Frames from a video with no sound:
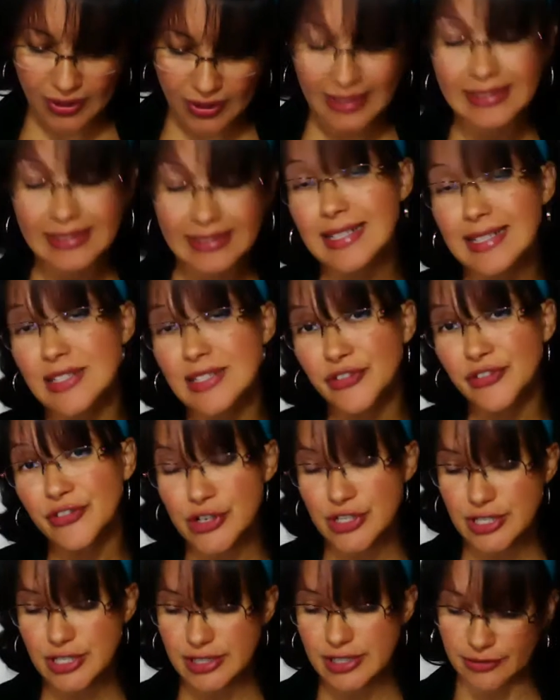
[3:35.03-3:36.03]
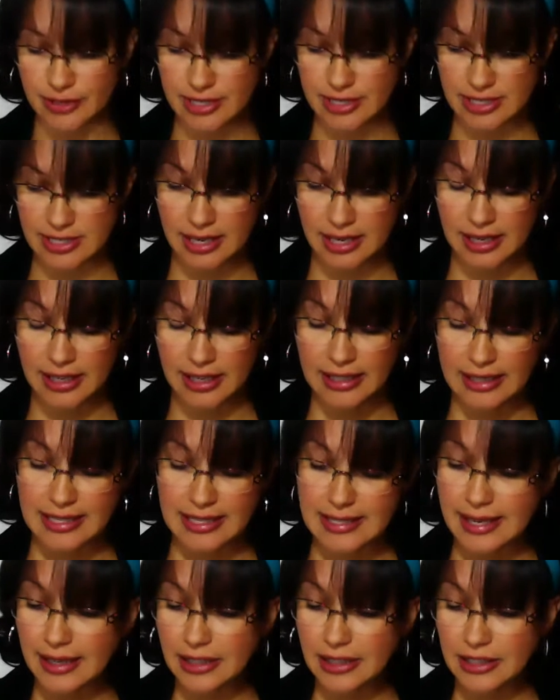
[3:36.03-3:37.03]
That's the first difference. The
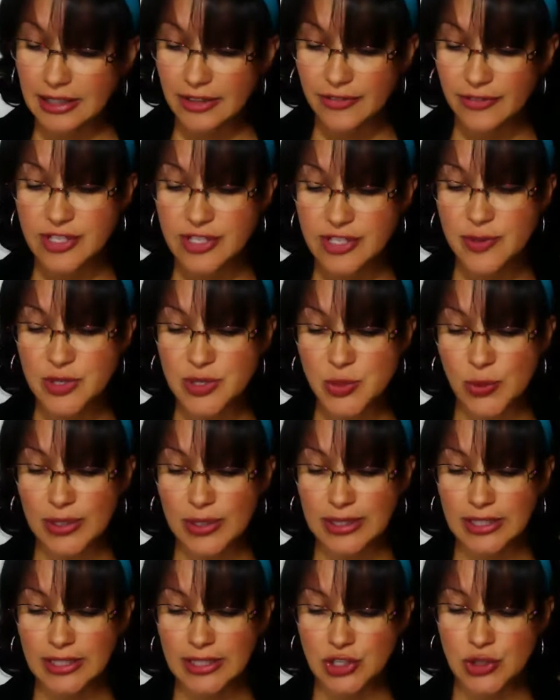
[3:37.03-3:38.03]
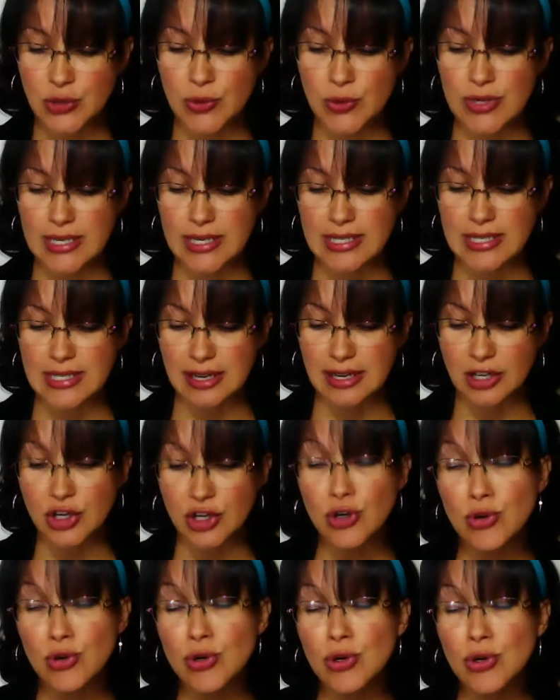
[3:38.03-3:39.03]
second difference between the two is that
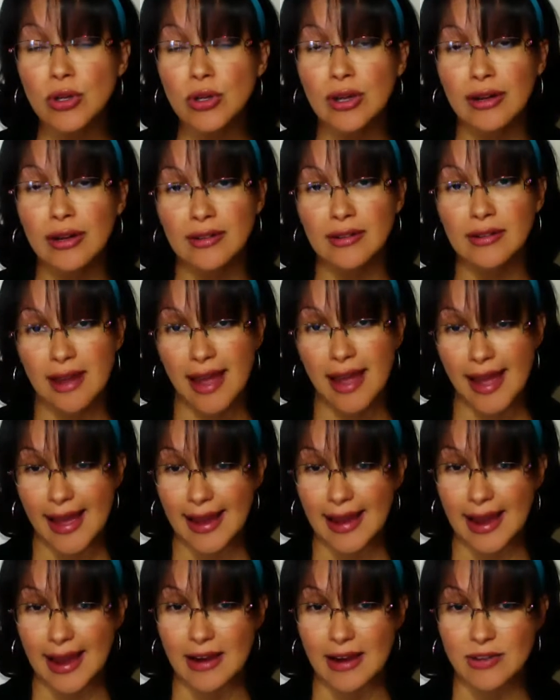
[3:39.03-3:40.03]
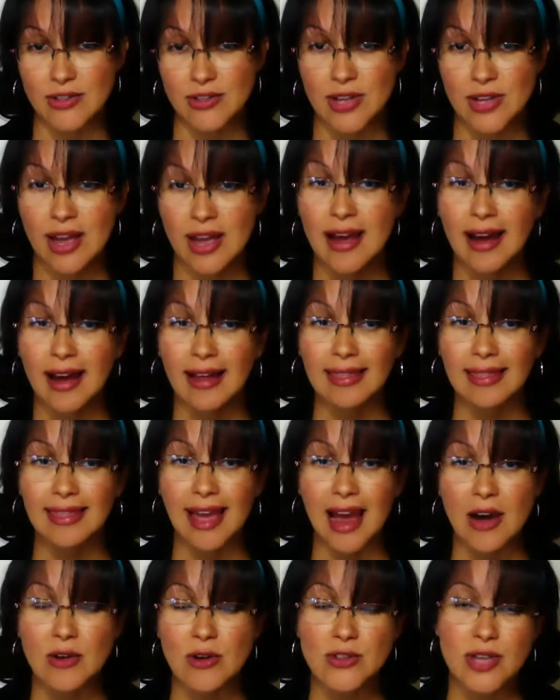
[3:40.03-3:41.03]
Google Hangouts
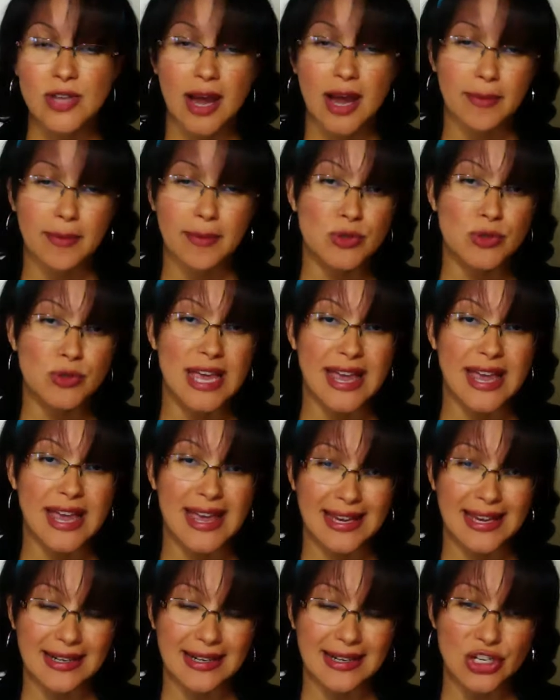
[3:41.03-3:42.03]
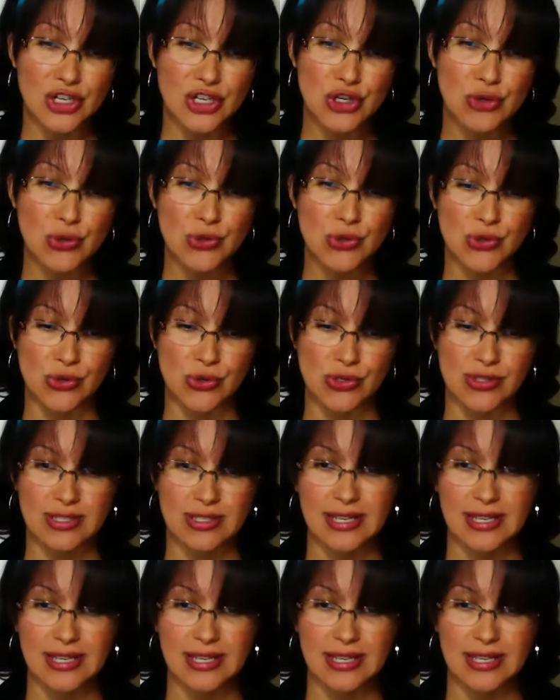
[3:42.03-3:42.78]
allows up to 10 users,